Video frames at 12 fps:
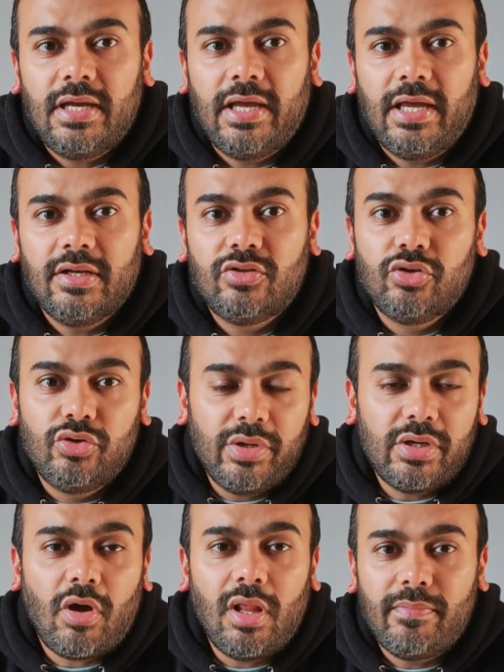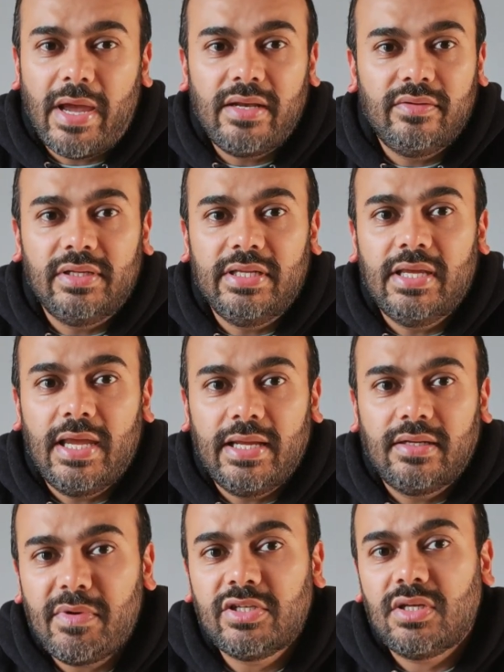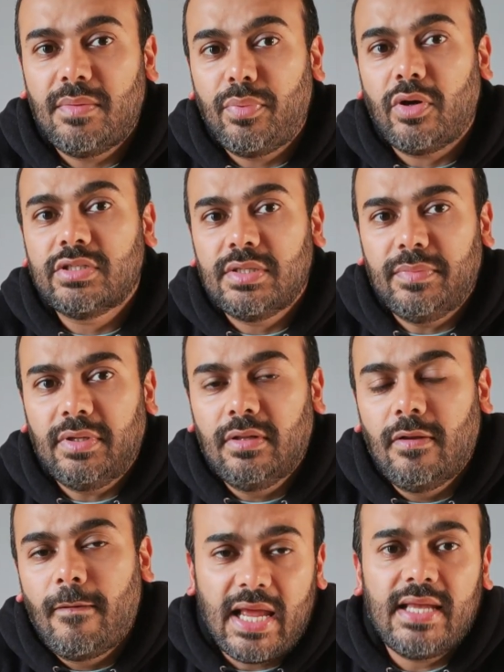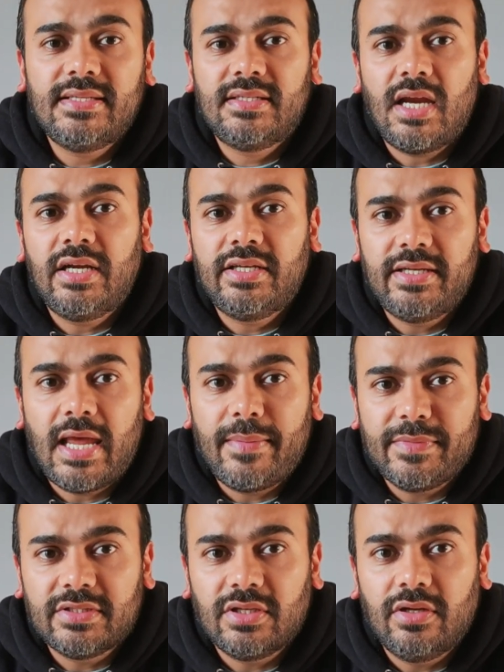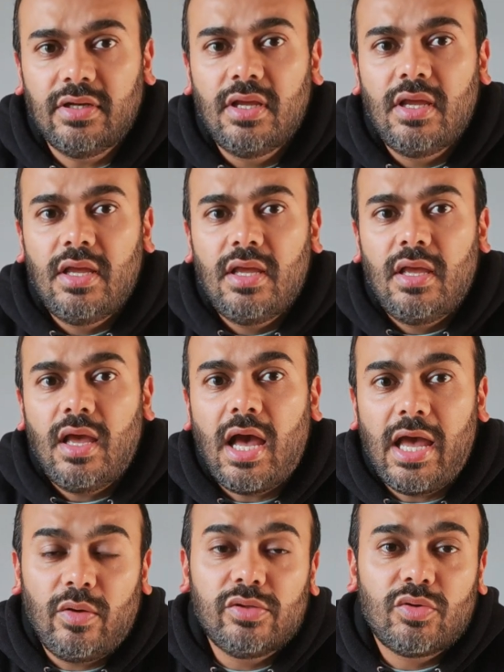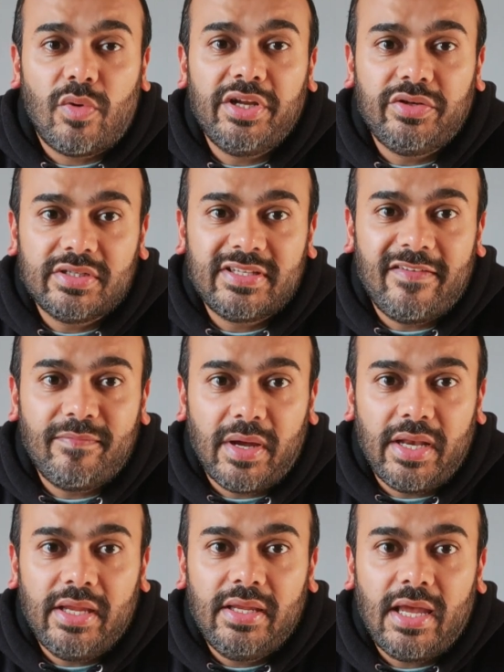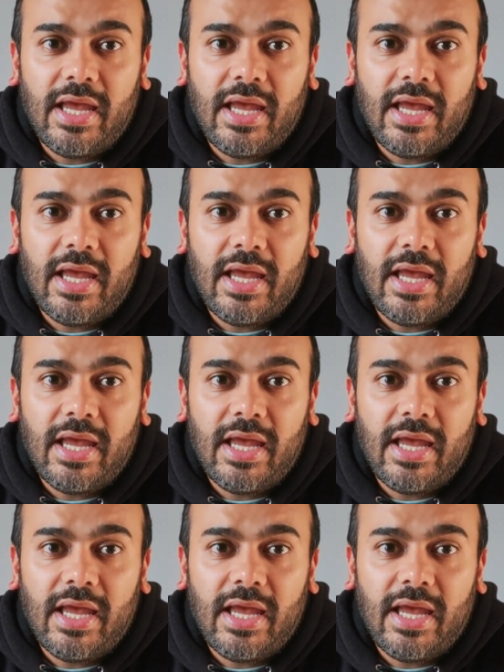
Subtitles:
And to do it all manually, pretty much impossible. When I started Amazon, I also wanted to save money.